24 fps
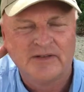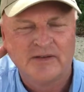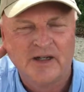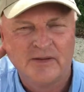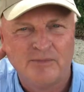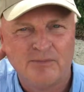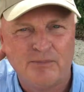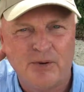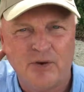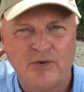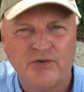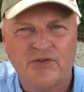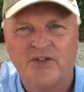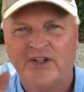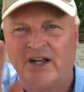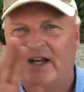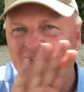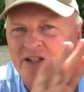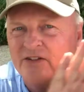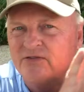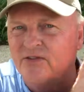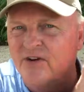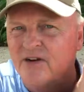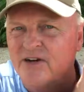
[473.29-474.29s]
on both
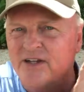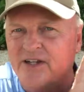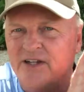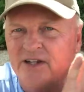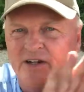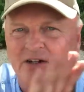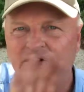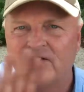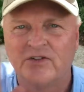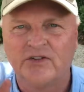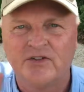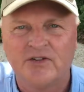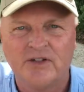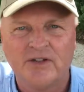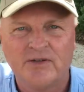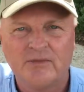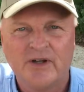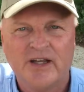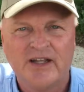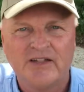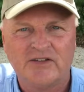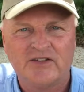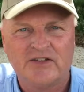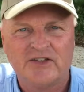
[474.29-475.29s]
sides of our ears,
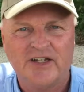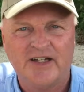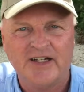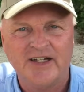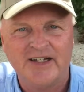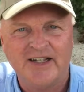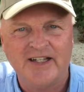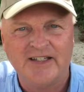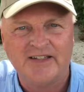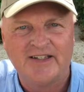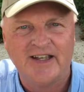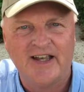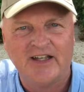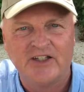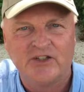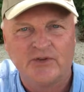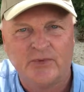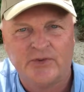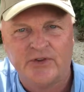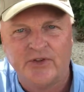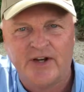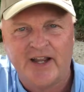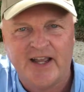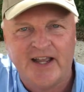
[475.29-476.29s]
at, sitting at desk
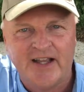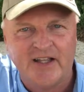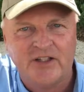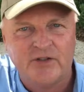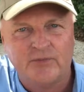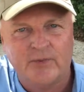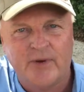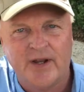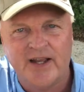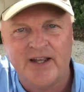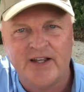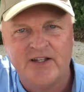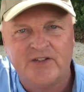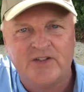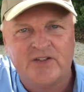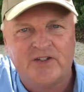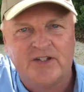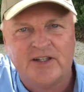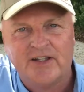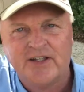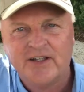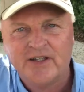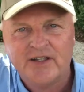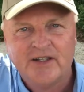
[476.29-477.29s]
with their hands raised.